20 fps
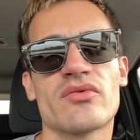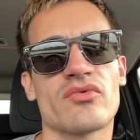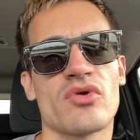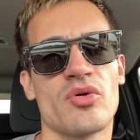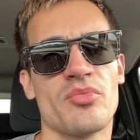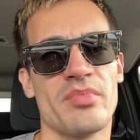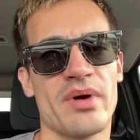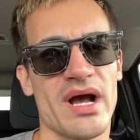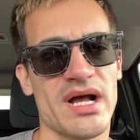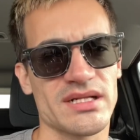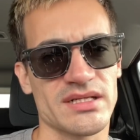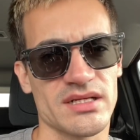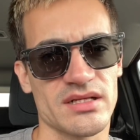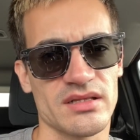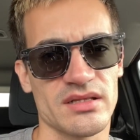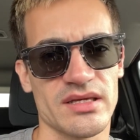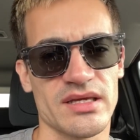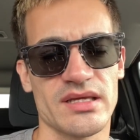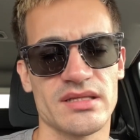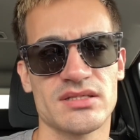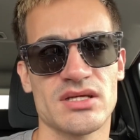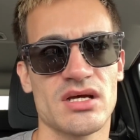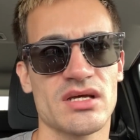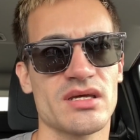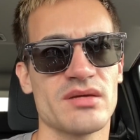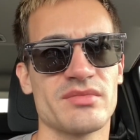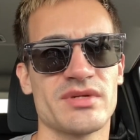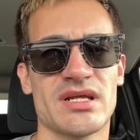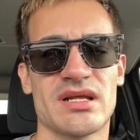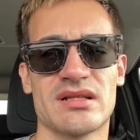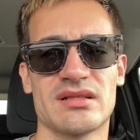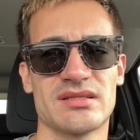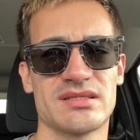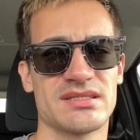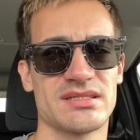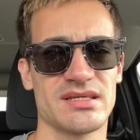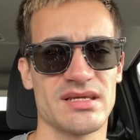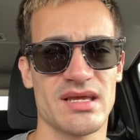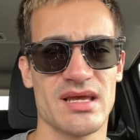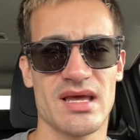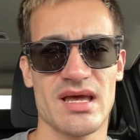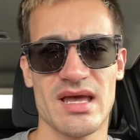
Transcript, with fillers: robotically, talking monotonously.